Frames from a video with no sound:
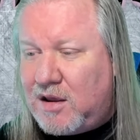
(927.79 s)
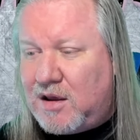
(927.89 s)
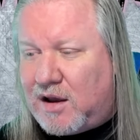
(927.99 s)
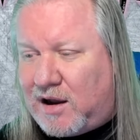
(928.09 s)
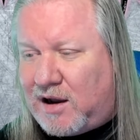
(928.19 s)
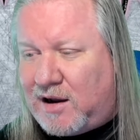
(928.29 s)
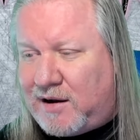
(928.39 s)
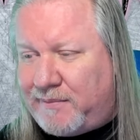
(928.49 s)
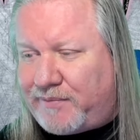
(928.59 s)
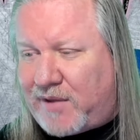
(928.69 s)

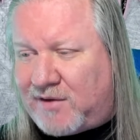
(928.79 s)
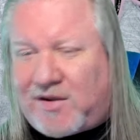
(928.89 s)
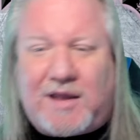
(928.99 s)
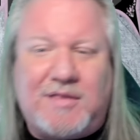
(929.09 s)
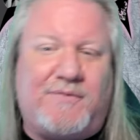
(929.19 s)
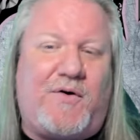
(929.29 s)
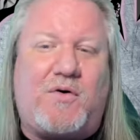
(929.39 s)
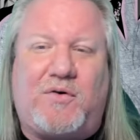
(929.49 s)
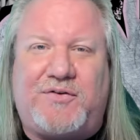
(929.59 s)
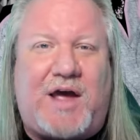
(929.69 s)
And taking the
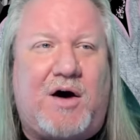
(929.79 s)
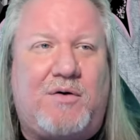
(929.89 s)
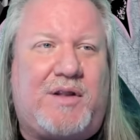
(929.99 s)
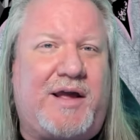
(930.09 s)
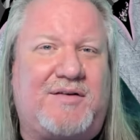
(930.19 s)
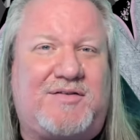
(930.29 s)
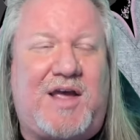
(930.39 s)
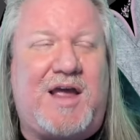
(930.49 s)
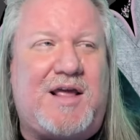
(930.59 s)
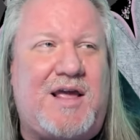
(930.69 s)
vocals out, like I
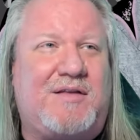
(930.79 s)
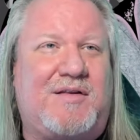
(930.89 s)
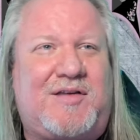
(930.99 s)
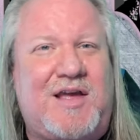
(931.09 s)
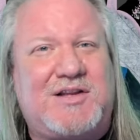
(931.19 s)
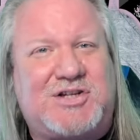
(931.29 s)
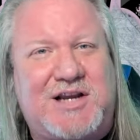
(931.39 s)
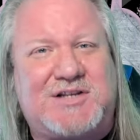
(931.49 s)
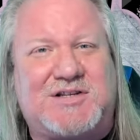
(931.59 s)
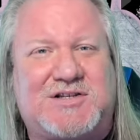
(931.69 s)
said, it did
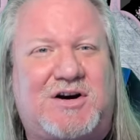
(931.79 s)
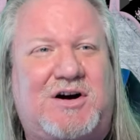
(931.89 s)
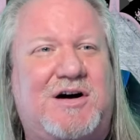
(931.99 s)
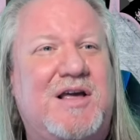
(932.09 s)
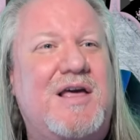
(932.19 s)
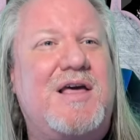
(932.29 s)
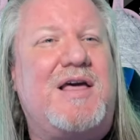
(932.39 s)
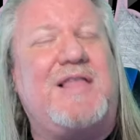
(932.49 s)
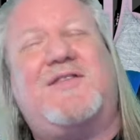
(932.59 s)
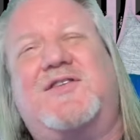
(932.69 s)
change the song.
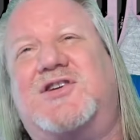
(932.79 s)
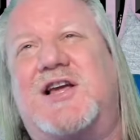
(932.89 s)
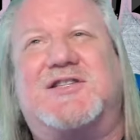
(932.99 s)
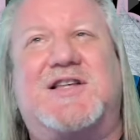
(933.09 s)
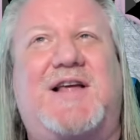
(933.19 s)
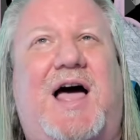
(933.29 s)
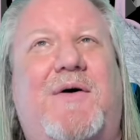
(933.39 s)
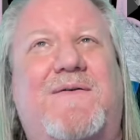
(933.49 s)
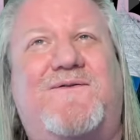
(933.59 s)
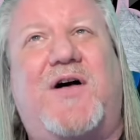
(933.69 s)
It needs to change how
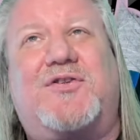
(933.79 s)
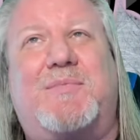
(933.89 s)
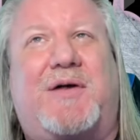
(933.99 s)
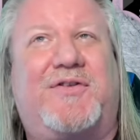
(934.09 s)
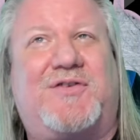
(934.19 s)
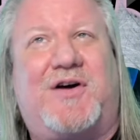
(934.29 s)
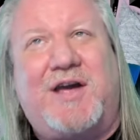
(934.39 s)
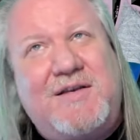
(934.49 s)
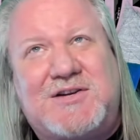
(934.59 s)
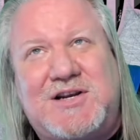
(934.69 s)
I felt about the song,
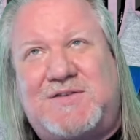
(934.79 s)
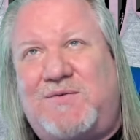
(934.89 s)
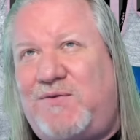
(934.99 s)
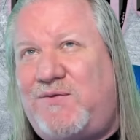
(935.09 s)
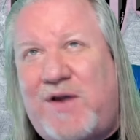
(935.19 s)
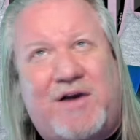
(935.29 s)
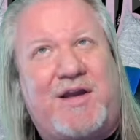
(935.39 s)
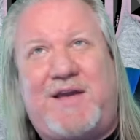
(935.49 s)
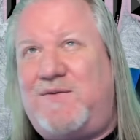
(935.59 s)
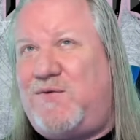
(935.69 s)
just
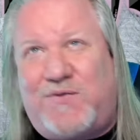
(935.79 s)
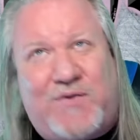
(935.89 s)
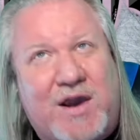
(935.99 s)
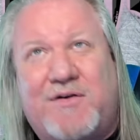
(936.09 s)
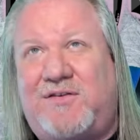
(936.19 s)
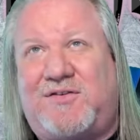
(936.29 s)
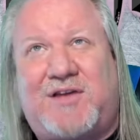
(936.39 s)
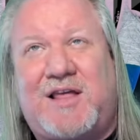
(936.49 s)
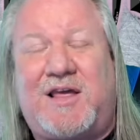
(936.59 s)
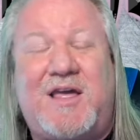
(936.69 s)
very, very
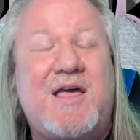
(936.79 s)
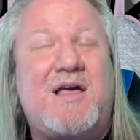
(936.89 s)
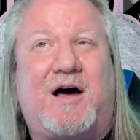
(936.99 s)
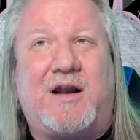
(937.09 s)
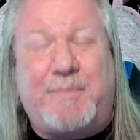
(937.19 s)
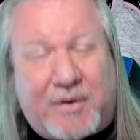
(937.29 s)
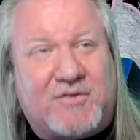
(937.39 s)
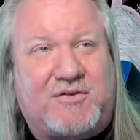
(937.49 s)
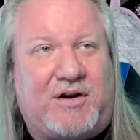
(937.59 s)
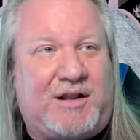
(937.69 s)
slightly on a
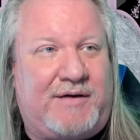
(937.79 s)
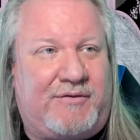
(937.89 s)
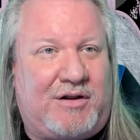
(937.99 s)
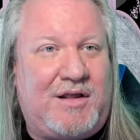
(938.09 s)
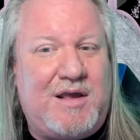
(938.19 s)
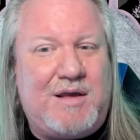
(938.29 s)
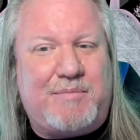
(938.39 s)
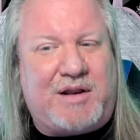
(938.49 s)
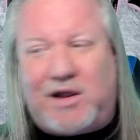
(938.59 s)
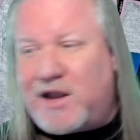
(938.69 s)
personal level.
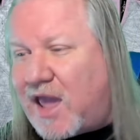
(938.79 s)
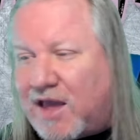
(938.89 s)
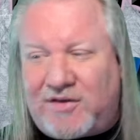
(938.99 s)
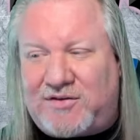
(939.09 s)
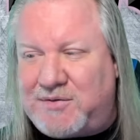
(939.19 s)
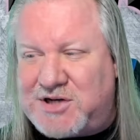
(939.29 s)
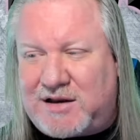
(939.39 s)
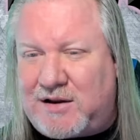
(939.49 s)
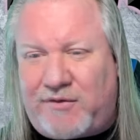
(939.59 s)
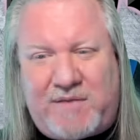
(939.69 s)
But looking at this
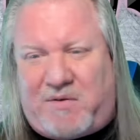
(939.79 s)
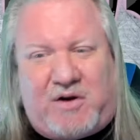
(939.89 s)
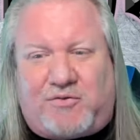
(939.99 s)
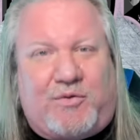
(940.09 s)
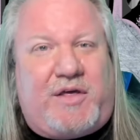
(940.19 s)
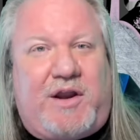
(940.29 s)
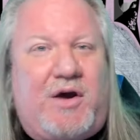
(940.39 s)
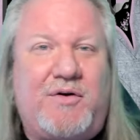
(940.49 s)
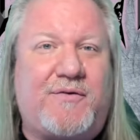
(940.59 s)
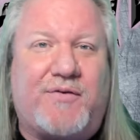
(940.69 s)
objectively, there's really
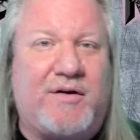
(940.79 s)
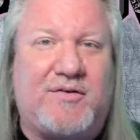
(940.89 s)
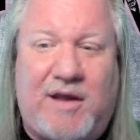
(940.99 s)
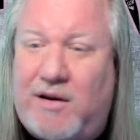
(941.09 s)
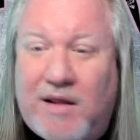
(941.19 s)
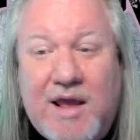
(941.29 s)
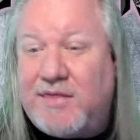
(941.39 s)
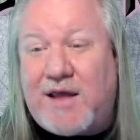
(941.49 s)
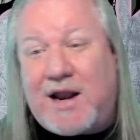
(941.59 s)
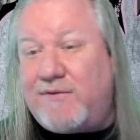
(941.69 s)
no difference. There's
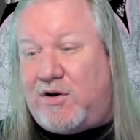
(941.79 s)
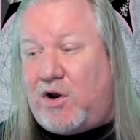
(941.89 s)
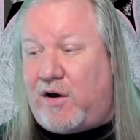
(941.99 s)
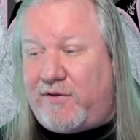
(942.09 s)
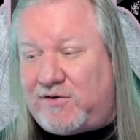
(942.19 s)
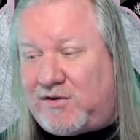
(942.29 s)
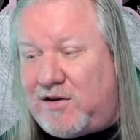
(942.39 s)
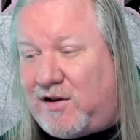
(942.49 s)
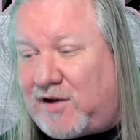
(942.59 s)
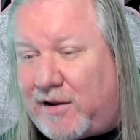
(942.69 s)
not even
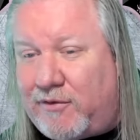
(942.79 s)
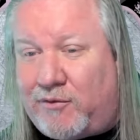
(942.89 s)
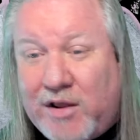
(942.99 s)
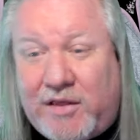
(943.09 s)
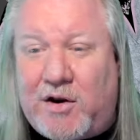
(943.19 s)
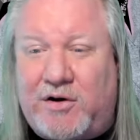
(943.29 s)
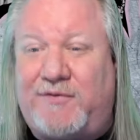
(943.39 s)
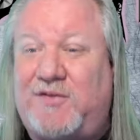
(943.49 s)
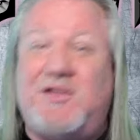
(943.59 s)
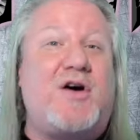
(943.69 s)
really no
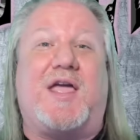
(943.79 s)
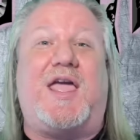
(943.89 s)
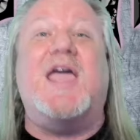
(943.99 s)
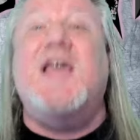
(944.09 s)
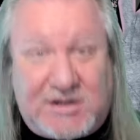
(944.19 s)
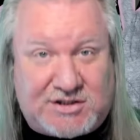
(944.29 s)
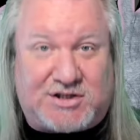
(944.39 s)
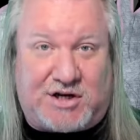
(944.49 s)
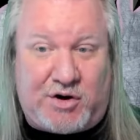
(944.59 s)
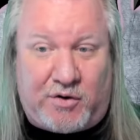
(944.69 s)
difference. There
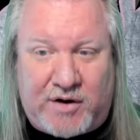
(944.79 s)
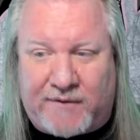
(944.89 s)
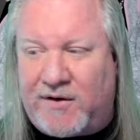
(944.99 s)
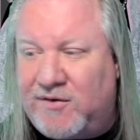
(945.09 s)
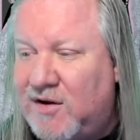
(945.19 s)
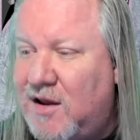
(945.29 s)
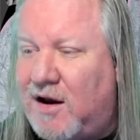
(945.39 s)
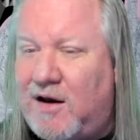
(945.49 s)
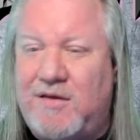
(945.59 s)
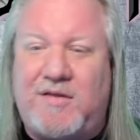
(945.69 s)
is no difference
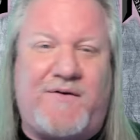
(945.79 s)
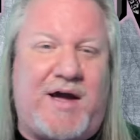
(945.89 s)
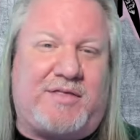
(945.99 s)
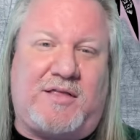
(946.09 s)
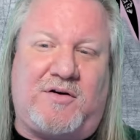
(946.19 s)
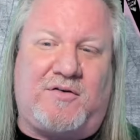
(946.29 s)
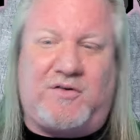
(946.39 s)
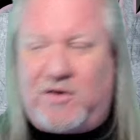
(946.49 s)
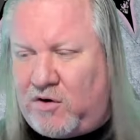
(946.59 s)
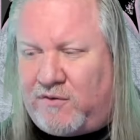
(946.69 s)
other than the fact that there's
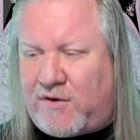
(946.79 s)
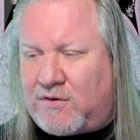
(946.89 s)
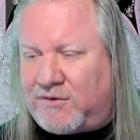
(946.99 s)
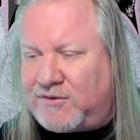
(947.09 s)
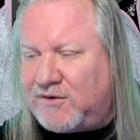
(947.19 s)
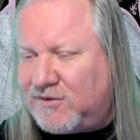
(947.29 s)
no vocals.